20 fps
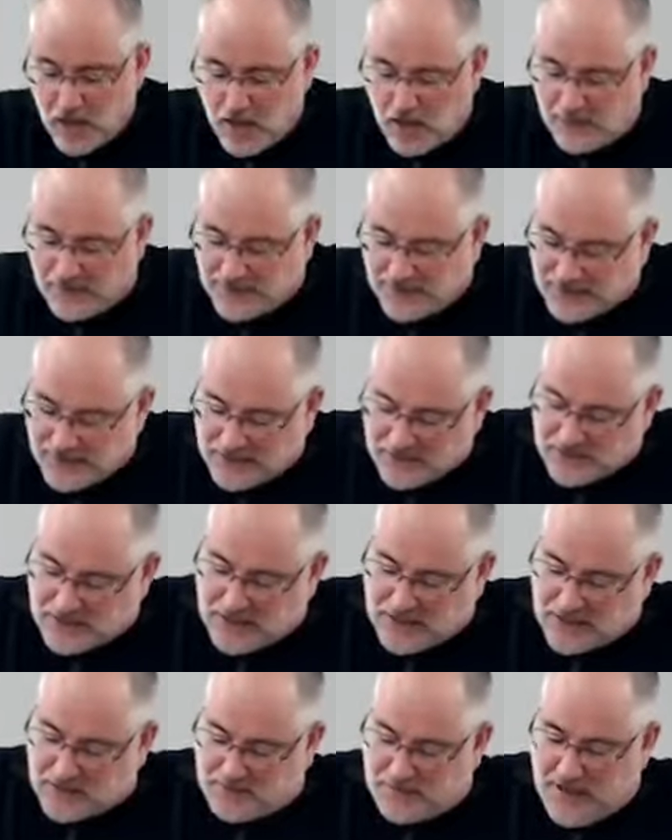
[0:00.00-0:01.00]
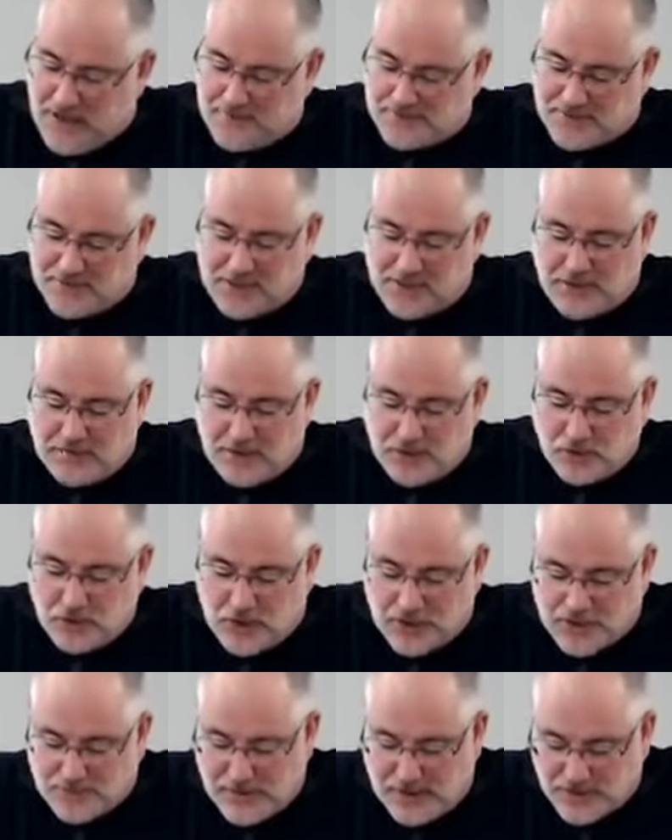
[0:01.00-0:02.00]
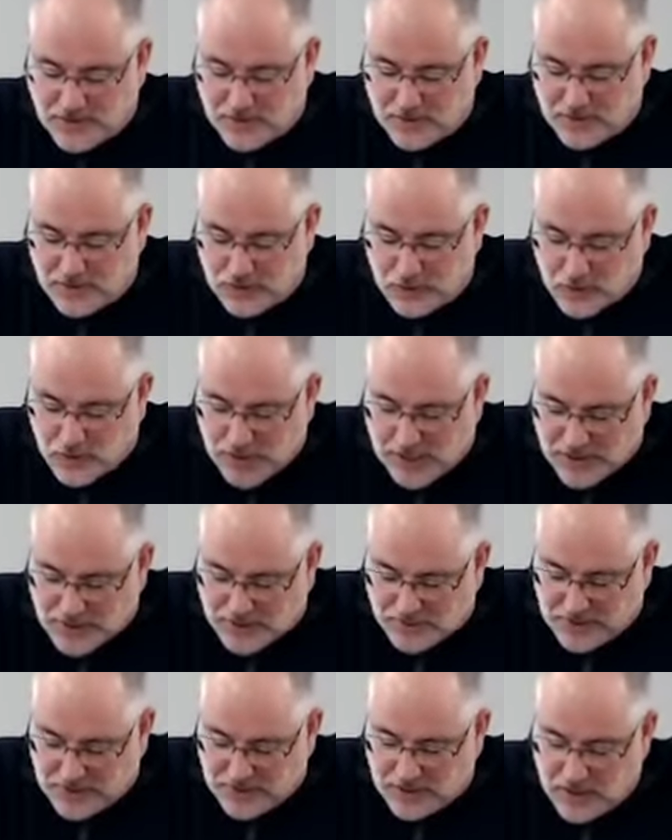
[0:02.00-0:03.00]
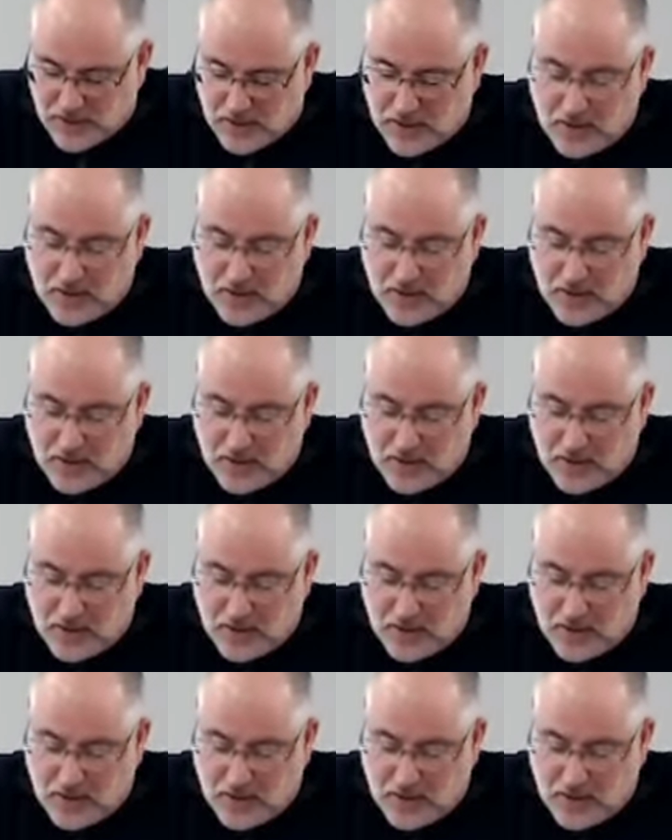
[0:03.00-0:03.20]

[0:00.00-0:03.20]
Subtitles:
They teach that the papacy can be traced back to the New Testament,